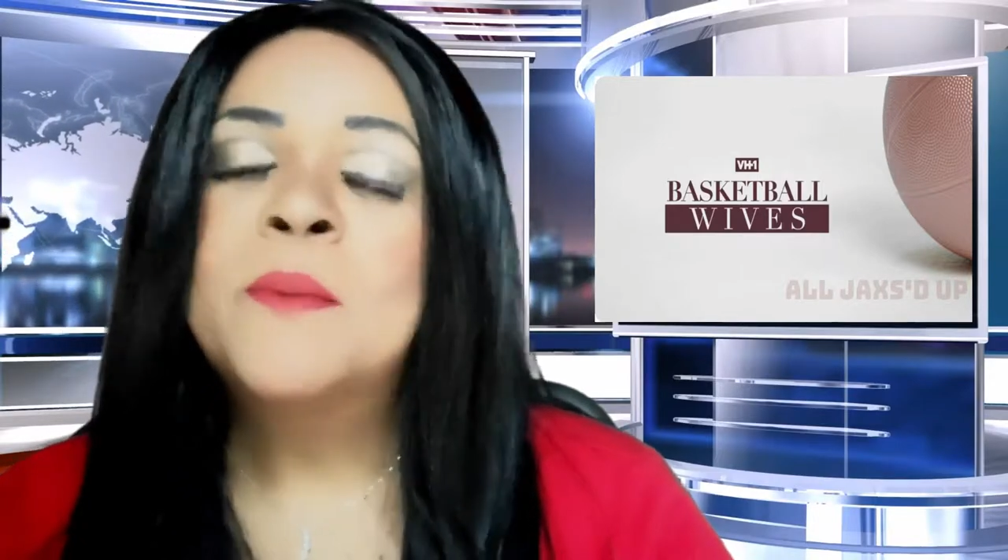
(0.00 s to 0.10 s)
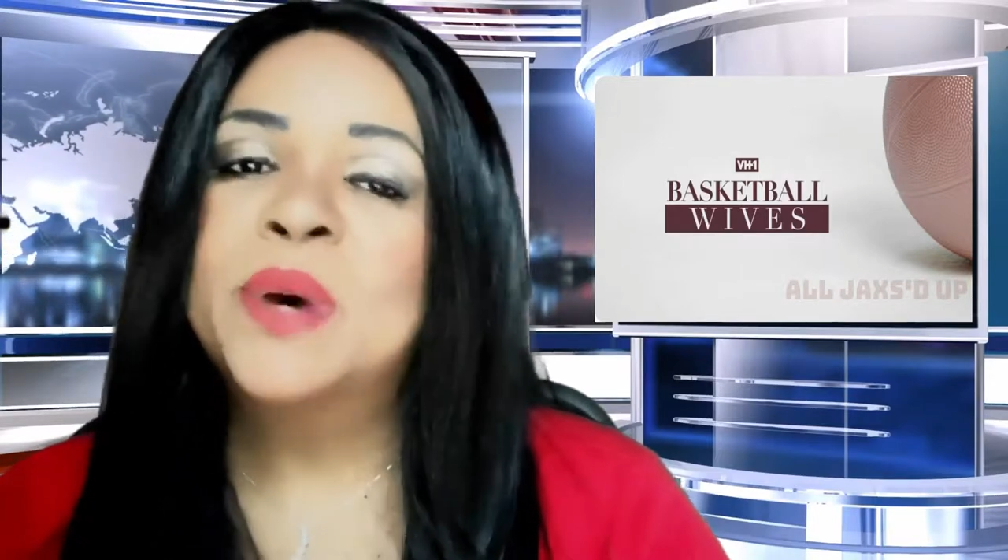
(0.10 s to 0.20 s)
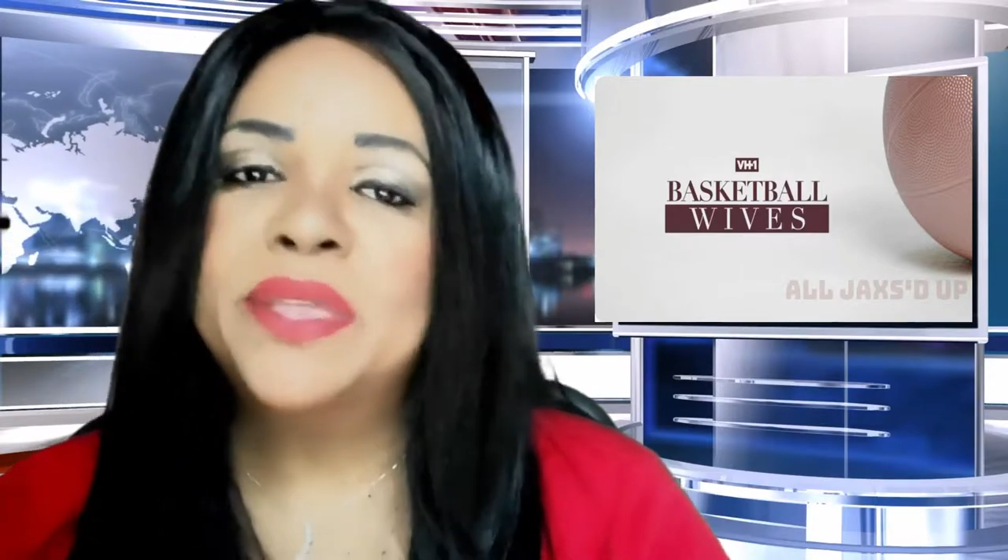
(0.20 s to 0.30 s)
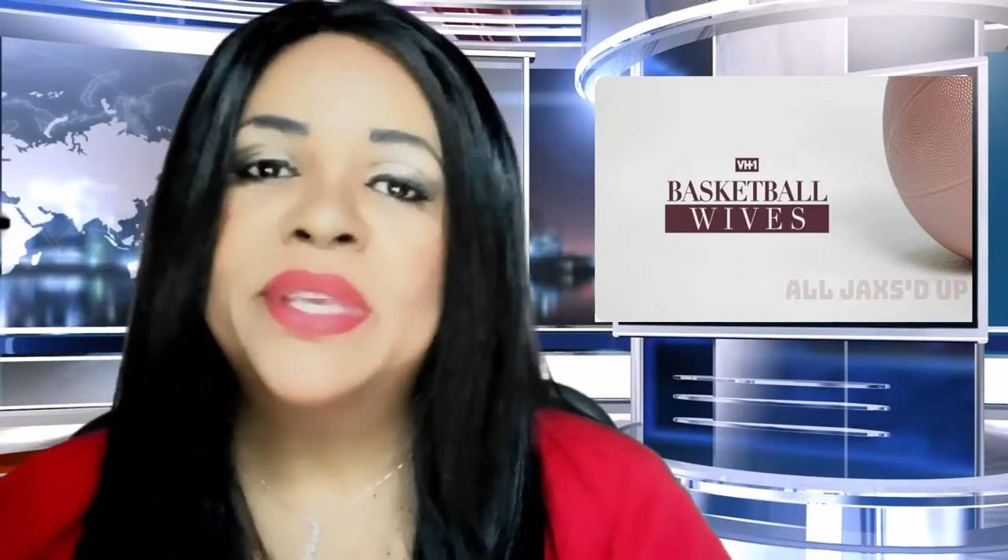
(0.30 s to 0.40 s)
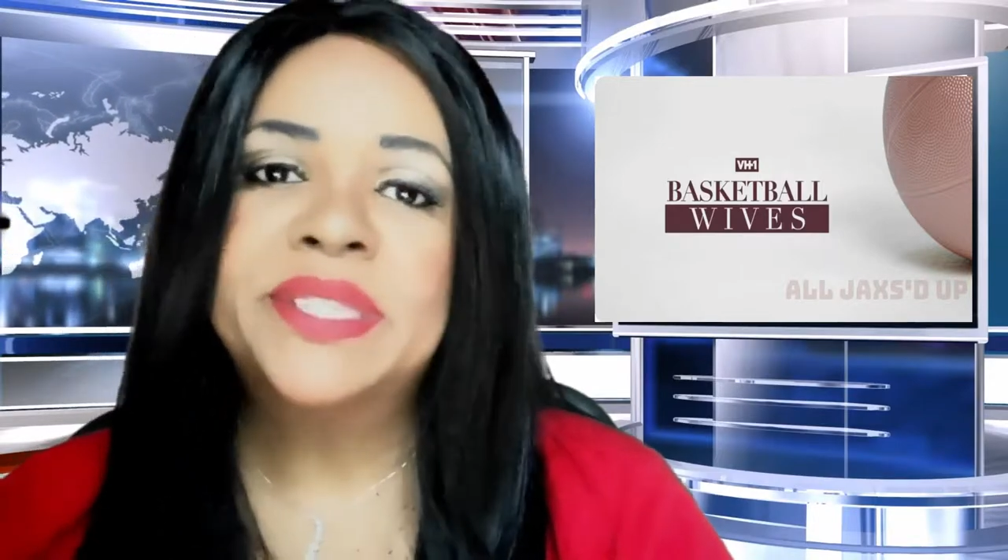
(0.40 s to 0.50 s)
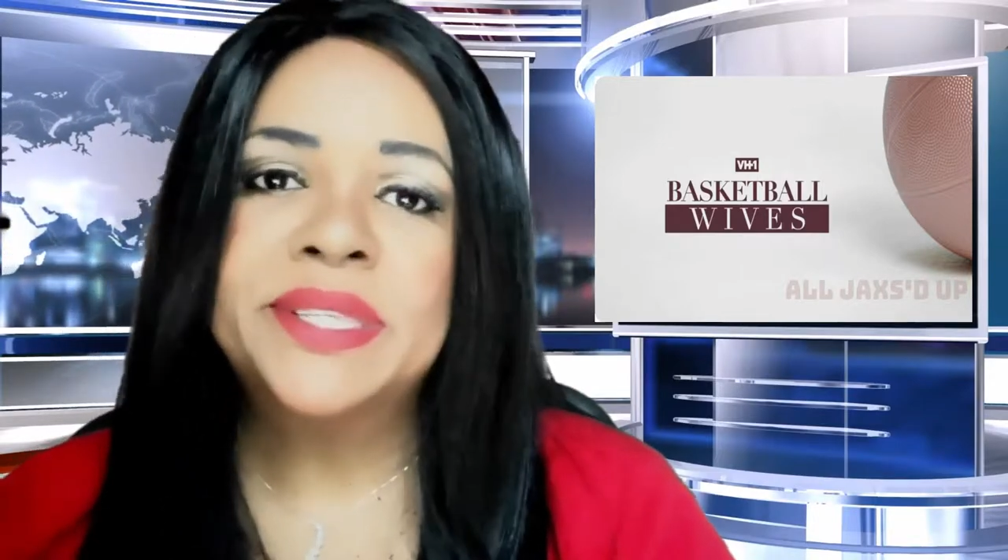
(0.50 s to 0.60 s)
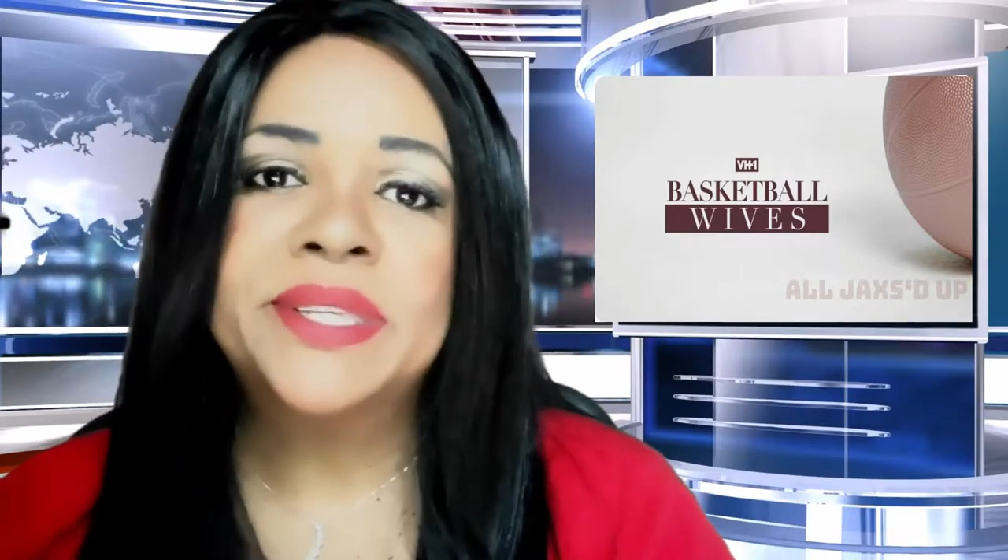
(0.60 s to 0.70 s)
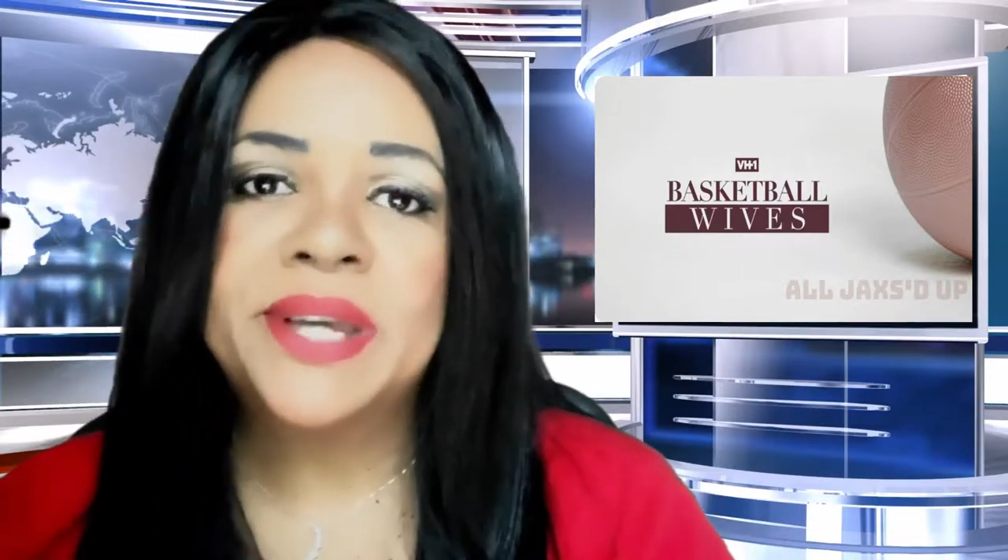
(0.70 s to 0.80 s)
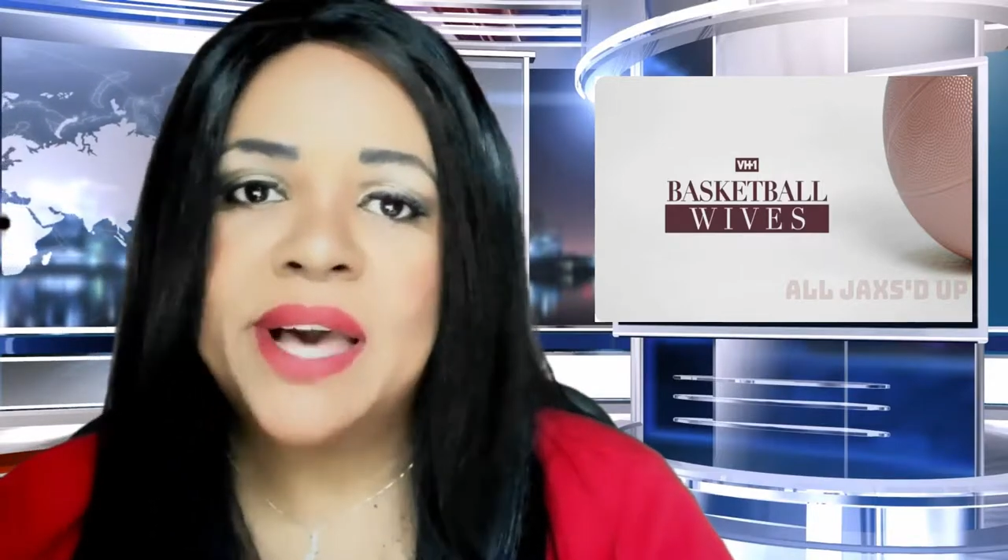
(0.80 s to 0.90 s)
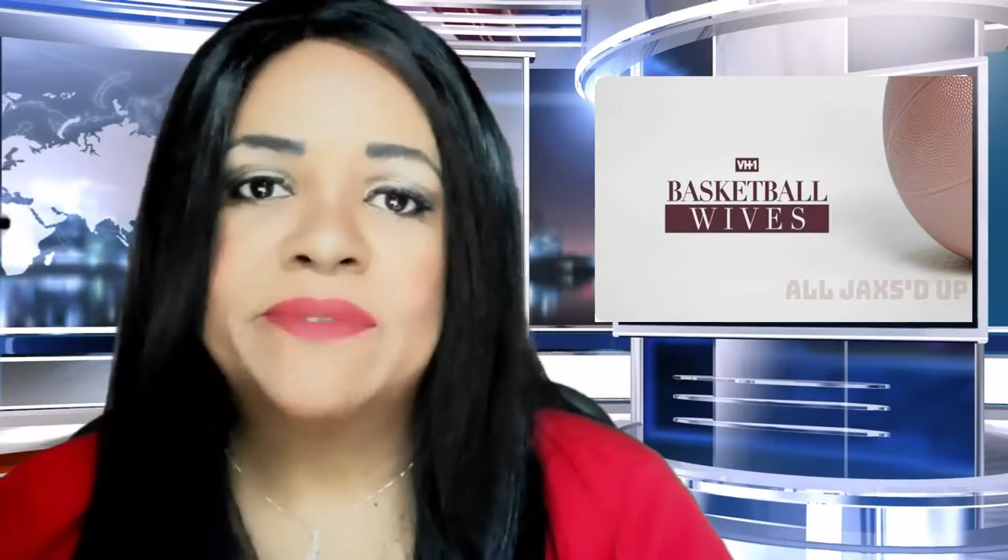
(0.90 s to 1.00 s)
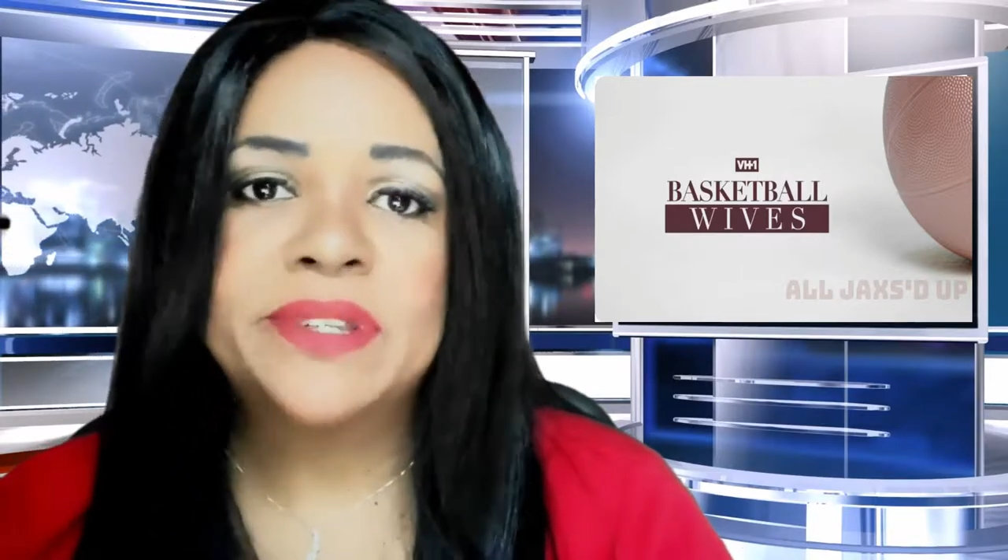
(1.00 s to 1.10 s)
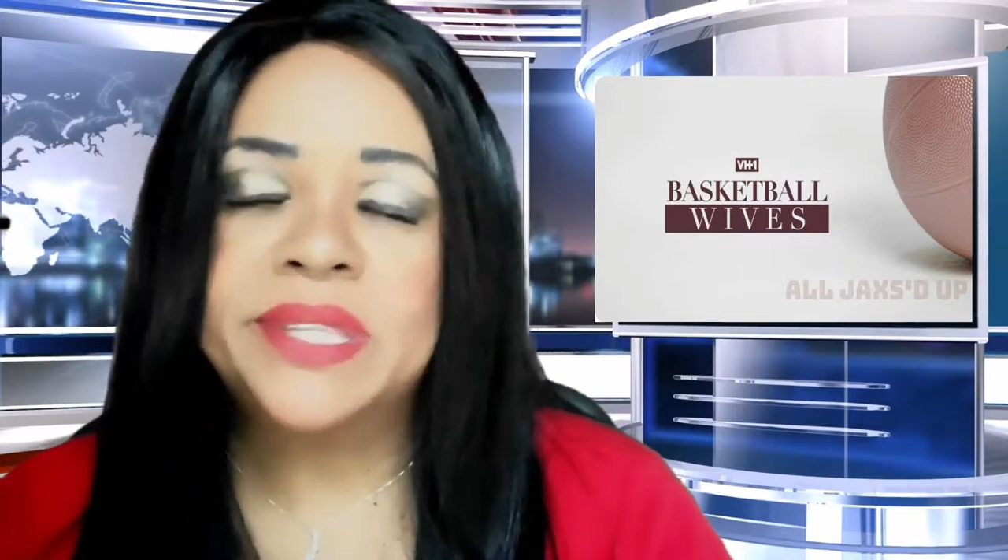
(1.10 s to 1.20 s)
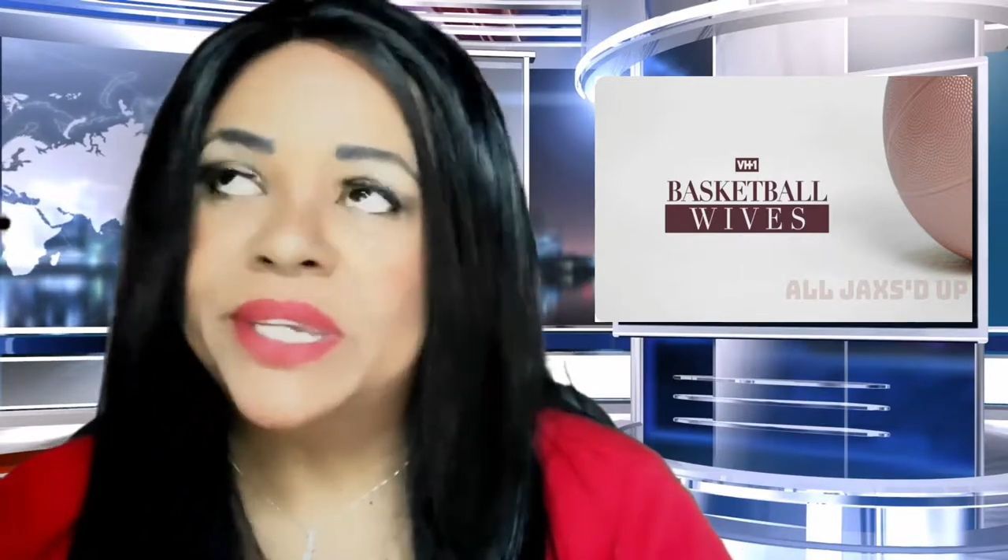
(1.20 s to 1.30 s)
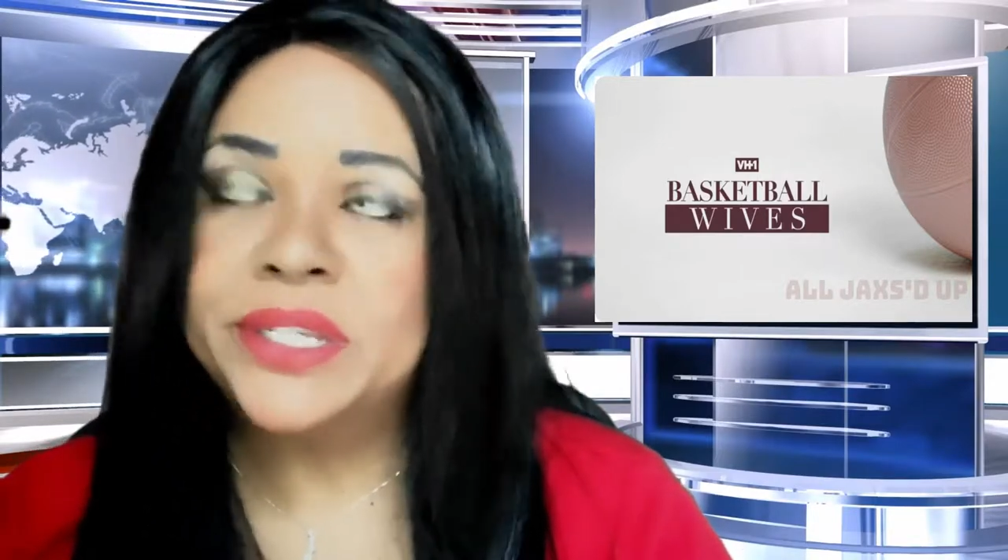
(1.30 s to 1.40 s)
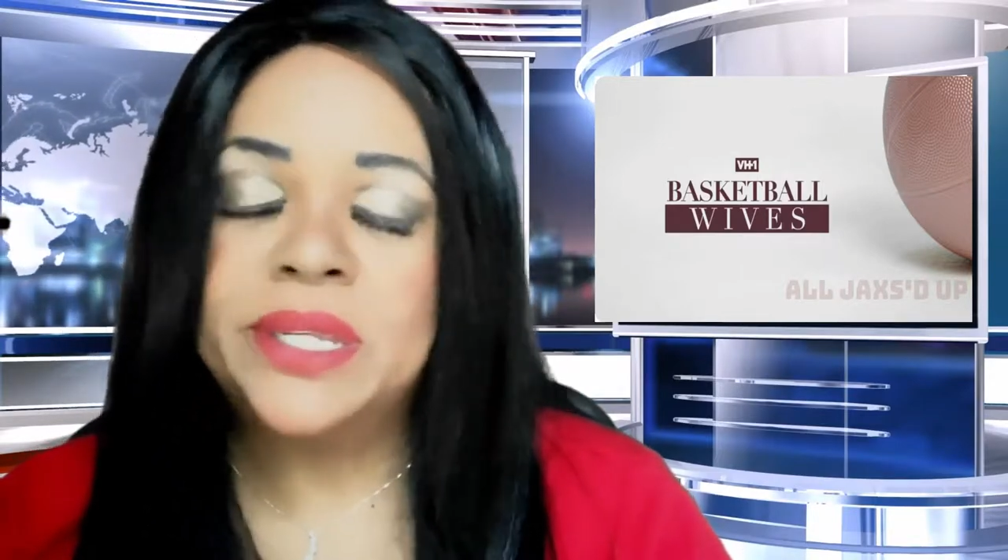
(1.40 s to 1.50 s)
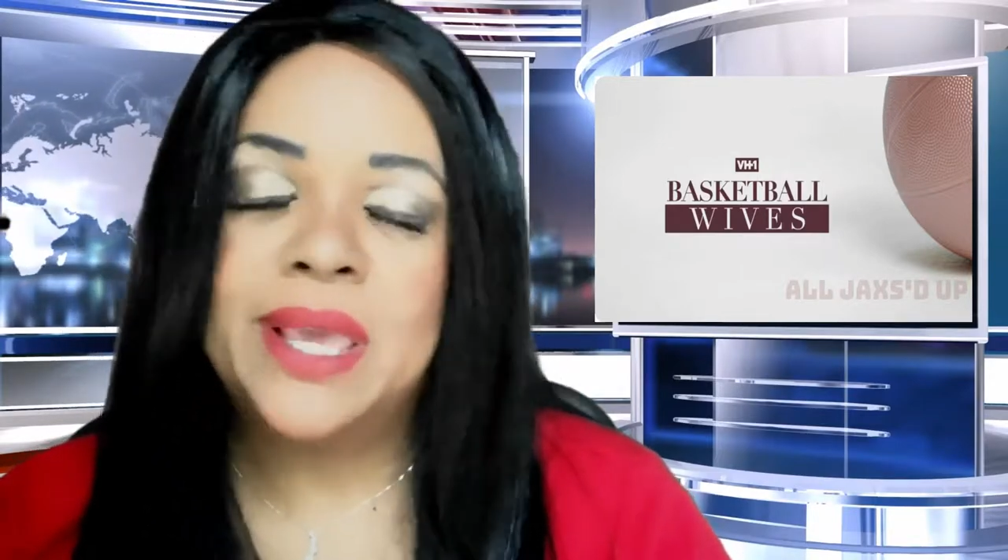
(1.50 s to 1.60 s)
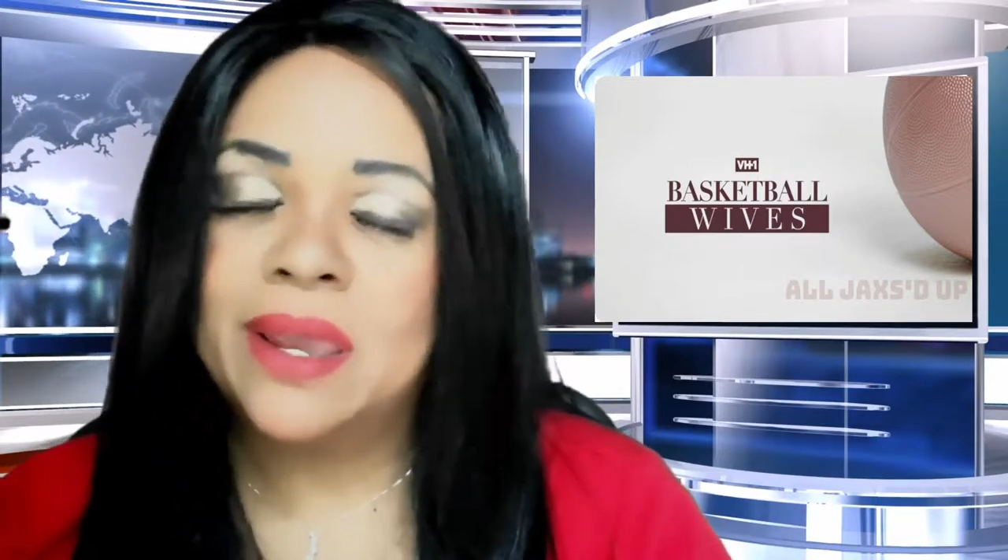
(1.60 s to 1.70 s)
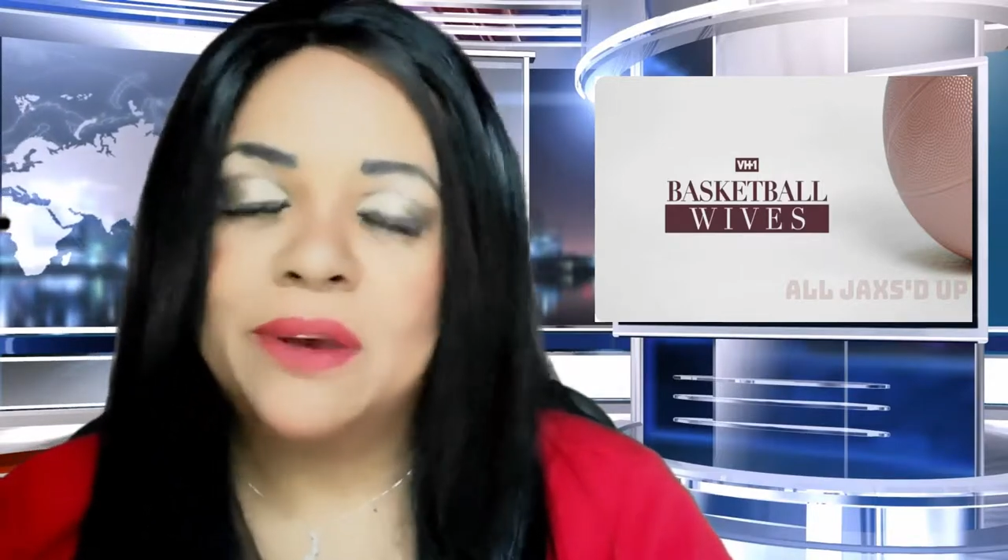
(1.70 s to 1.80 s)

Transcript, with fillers: but this is a conversation that,